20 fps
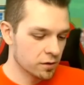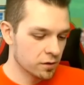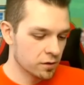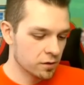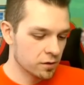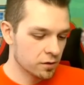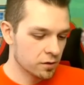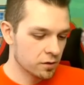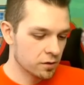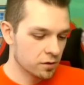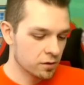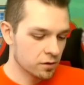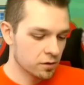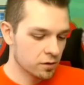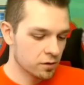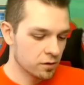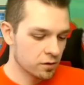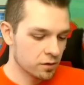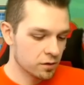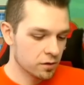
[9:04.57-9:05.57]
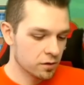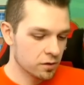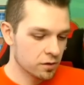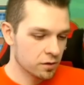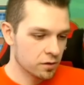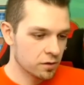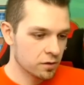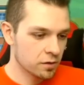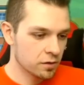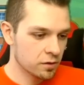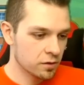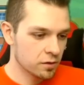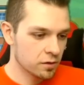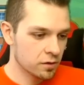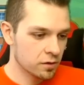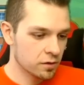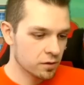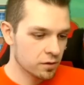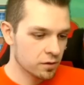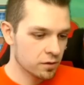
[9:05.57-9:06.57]

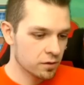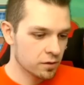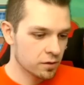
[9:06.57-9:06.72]
[no speech]